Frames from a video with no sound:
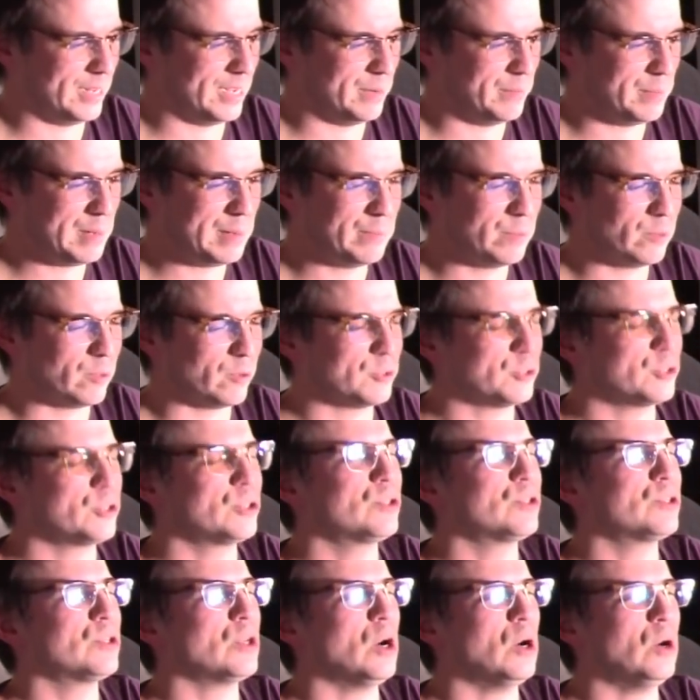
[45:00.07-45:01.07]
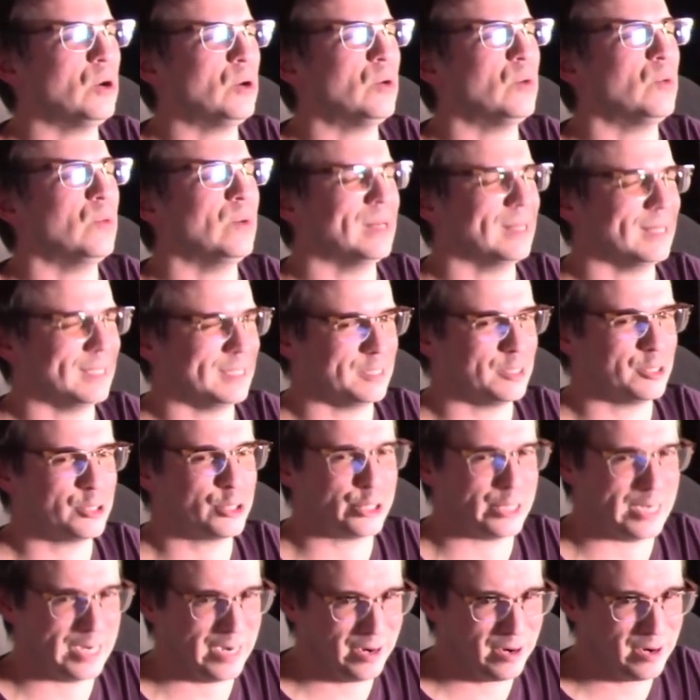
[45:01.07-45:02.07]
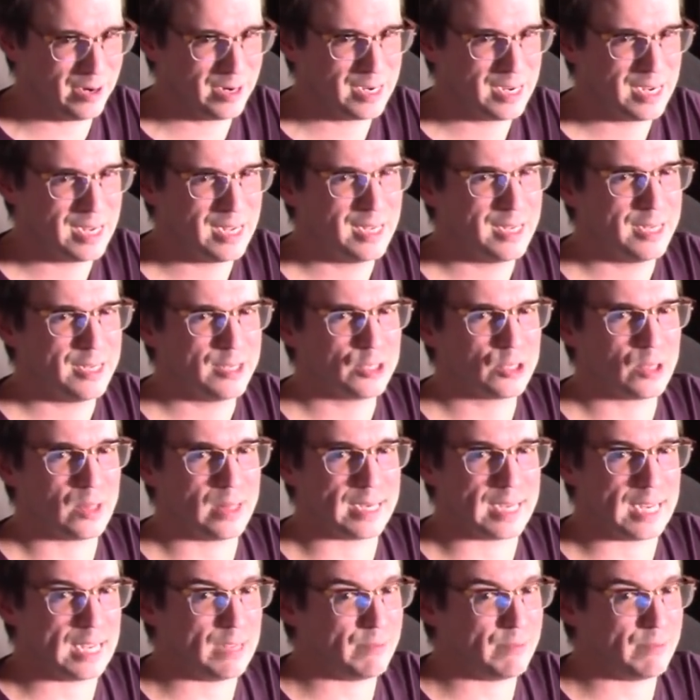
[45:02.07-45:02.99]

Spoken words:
and people are so willing to share. So if